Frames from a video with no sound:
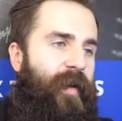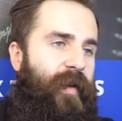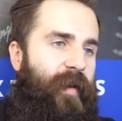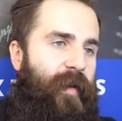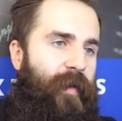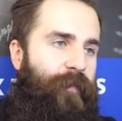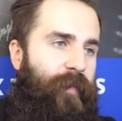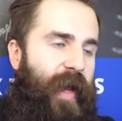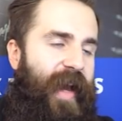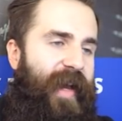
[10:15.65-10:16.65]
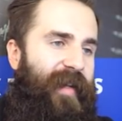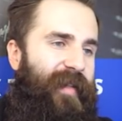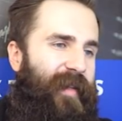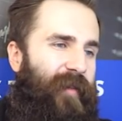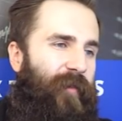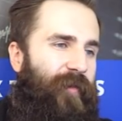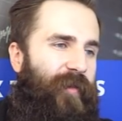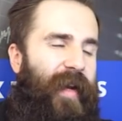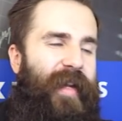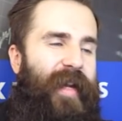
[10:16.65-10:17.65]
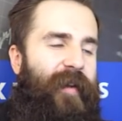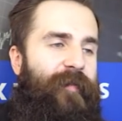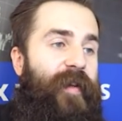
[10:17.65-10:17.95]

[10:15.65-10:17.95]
And also I kind of